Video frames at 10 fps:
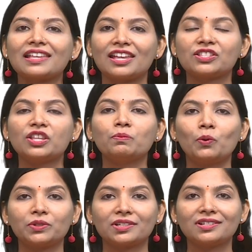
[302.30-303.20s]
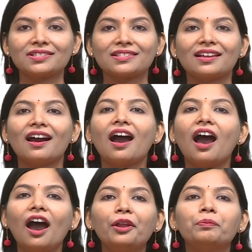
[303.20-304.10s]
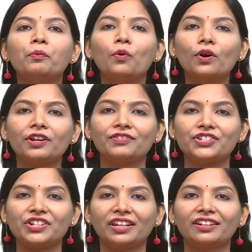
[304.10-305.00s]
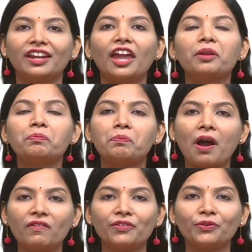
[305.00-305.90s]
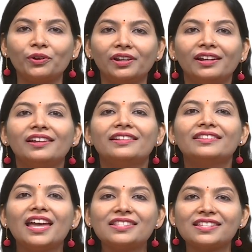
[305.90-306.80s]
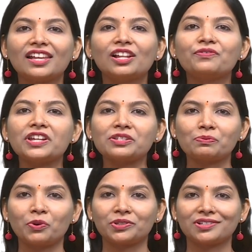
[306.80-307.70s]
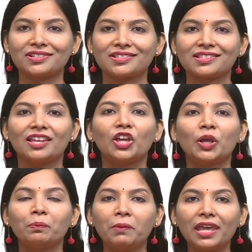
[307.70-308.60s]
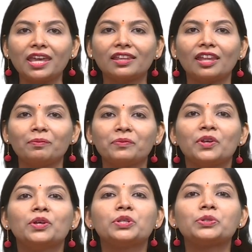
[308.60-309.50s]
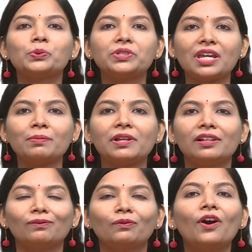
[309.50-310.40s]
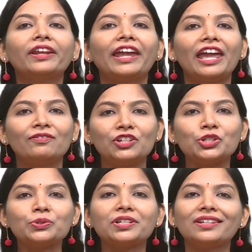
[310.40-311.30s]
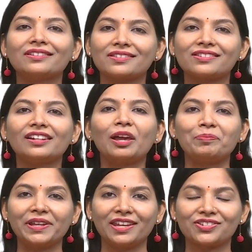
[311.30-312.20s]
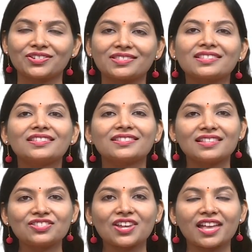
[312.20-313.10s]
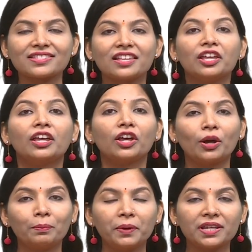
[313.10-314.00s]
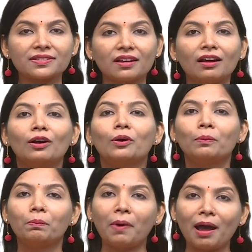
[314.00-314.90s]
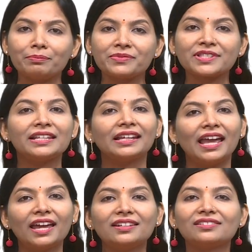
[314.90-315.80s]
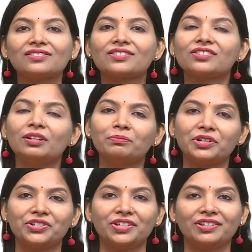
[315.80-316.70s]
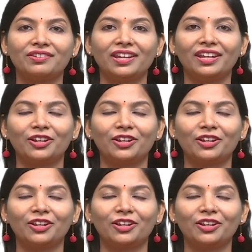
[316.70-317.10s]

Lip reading: AC motors are more efficient and powerful than single phase motors, making them suitable for heavy duty industrial applications such as compressor, pumps and industrial machinery.